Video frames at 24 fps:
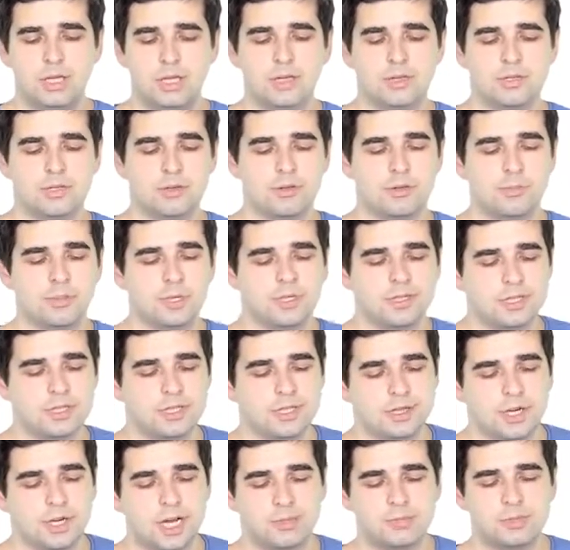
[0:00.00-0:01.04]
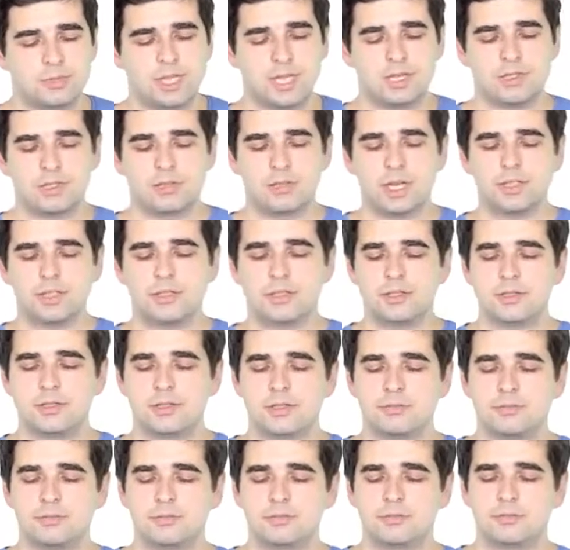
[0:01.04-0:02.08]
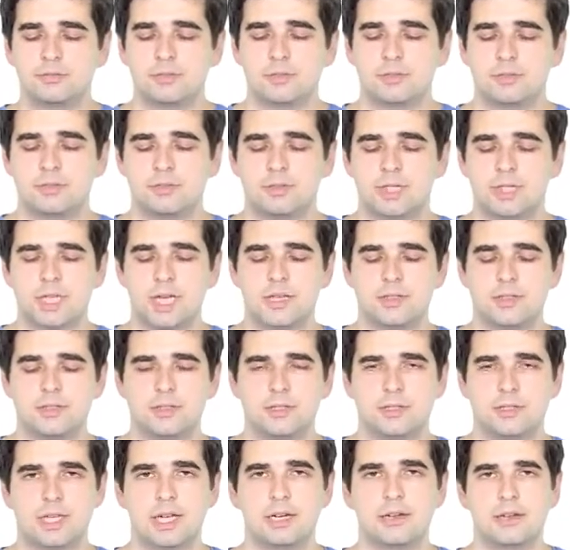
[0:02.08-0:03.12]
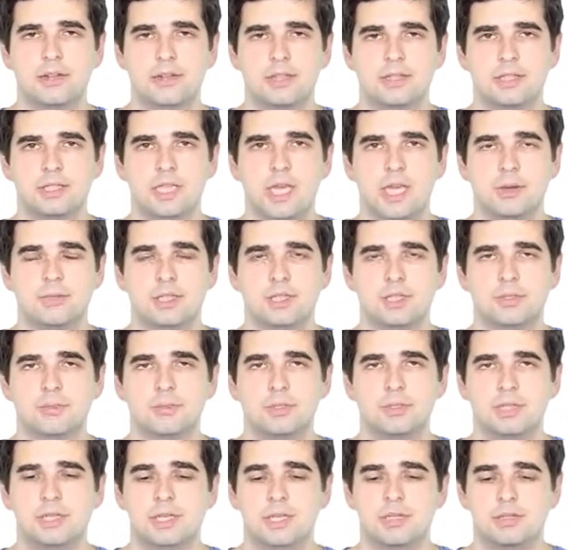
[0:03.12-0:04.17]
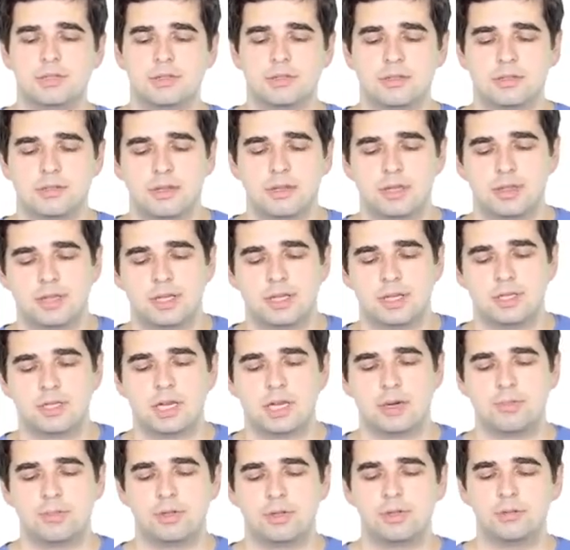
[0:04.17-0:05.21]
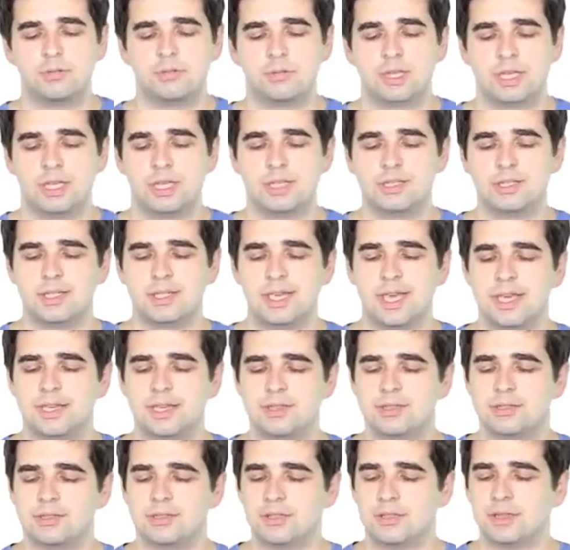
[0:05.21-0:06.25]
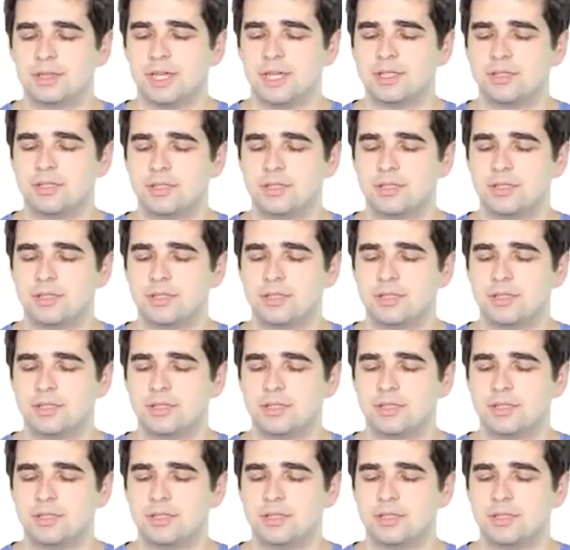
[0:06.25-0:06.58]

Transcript: So the procedure update classes does exactly the same as we did in the example. It takes as